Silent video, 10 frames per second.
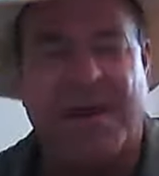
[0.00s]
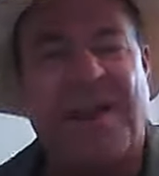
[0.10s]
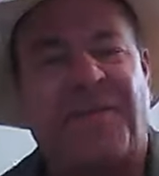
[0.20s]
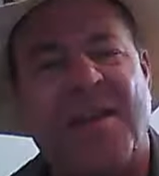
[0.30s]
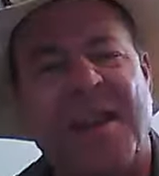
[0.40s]

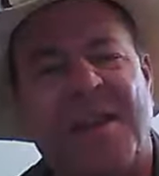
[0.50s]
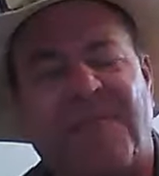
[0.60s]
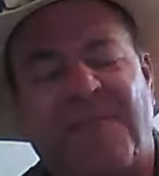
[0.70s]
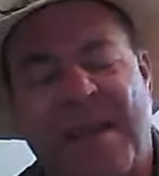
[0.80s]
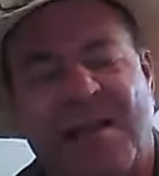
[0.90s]
that thing
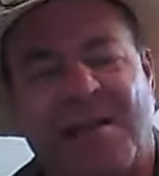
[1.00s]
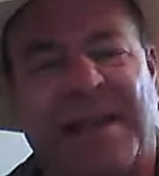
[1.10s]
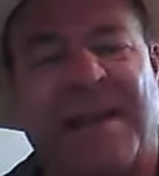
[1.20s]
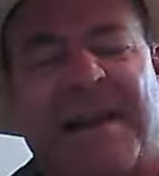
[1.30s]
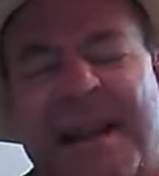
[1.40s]
fell,
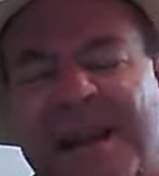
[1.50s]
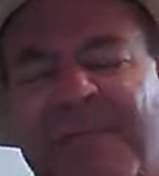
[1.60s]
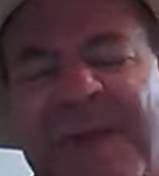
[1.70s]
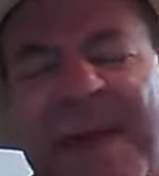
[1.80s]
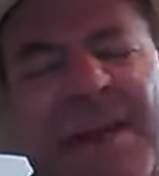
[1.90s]
it landed
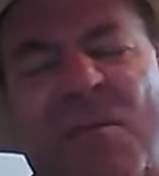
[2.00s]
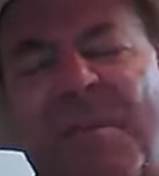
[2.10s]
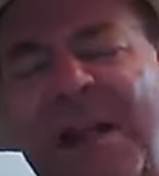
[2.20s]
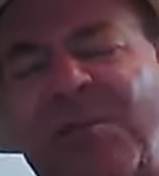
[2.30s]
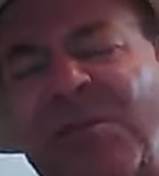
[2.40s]
right on
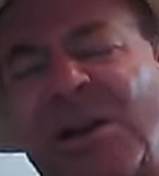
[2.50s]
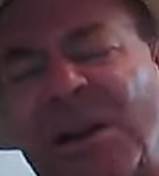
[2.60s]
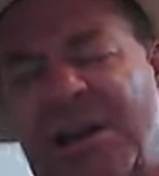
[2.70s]
my truck.